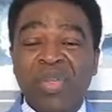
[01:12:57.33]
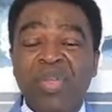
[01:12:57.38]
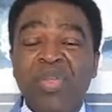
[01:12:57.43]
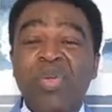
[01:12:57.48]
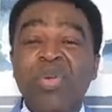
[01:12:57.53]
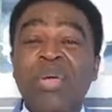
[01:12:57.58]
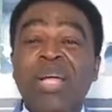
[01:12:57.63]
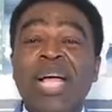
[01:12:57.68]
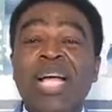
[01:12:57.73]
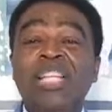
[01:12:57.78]

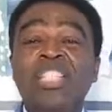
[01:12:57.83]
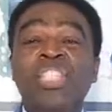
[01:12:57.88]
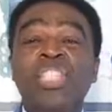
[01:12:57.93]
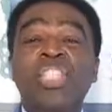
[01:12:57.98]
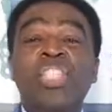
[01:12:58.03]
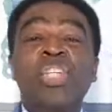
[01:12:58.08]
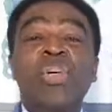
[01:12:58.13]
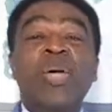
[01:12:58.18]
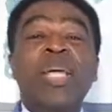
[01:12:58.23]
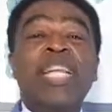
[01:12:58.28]
You
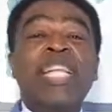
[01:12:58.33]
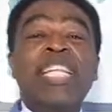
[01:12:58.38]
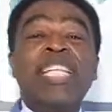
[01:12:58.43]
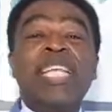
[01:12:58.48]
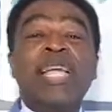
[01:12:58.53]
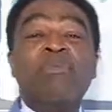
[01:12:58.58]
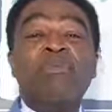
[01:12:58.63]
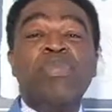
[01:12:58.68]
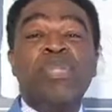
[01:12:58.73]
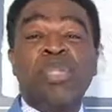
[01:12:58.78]
can
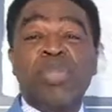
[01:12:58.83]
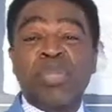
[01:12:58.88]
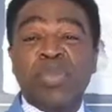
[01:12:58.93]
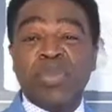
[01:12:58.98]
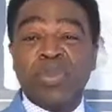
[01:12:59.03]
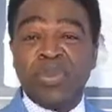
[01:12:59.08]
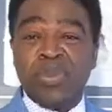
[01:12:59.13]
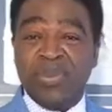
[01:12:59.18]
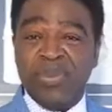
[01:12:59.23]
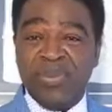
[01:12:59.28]
join them
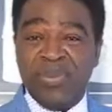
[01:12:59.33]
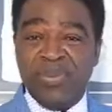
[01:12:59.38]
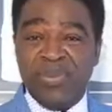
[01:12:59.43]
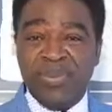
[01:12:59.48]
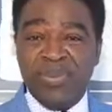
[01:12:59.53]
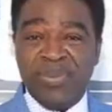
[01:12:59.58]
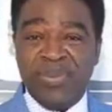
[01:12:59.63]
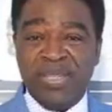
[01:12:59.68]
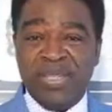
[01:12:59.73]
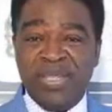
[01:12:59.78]
too.
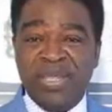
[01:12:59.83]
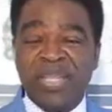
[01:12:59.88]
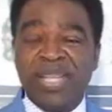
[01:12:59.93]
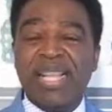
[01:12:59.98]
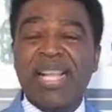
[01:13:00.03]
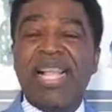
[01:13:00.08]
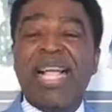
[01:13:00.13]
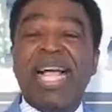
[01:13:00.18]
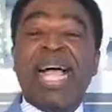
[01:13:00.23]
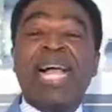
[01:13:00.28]

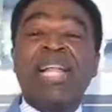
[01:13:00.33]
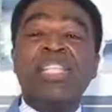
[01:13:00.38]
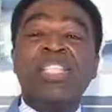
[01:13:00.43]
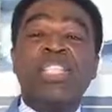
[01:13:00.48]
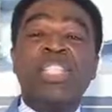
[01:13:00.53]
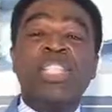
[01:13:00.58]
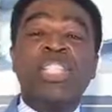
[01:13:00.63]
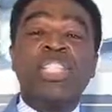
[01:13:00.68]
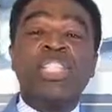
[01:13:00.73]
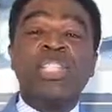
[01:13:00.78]
And
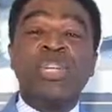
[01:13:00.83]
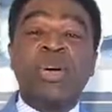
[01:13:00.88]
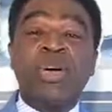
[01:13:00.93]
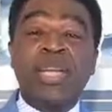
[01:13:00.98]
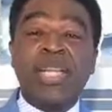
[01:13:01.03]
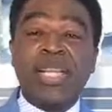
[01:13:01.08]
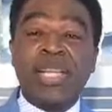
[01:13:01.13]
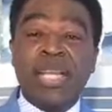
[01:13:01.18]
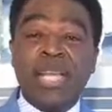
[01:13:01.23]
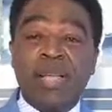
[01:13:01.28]
she
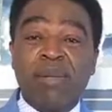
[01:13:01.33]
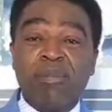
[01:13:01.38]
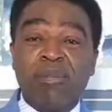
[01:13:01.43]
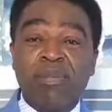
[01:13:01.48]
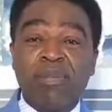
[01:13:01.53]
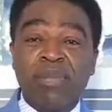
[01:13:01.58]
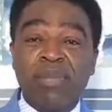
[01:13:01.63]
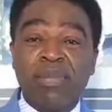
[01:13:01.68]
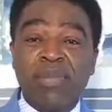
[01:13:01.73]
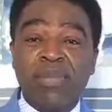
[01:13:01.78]
joined
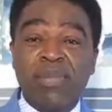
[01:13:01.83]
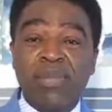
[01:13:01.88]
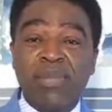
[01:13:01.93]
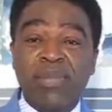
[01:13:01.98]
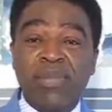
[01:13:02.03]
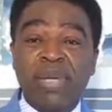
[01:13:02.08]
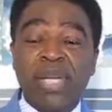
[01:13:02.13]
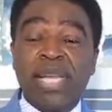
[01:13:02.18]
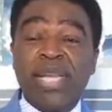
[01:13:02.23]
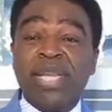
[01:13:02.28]
them
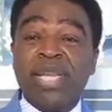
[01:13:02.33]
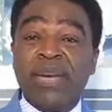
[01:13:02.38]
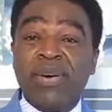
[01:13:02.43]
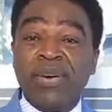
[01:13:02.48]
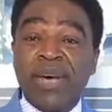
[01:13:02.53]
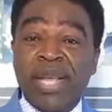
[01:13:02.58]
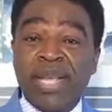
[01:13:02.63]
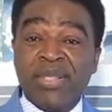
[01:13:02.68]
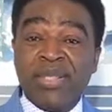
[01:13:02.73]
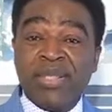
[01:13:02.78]
in the
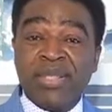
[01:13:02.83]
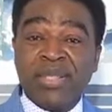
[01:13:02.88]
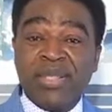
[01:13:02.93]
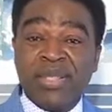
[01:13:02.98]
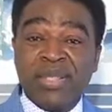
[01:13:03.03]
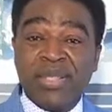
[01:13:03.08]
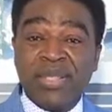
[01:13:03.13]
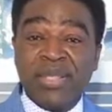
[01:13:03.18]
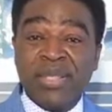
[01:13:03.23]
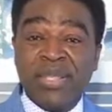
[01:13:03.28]

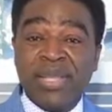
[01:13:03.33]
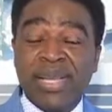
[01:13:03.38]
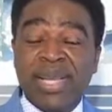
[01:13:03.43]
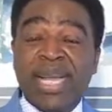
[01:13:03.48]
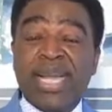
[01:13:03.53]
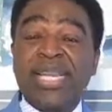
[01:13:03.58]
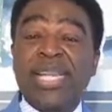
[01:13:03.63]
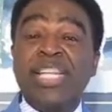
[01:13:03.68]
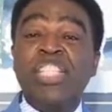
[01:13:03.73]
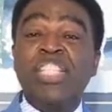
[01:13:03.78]
race,
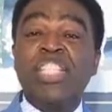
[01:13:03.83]
and then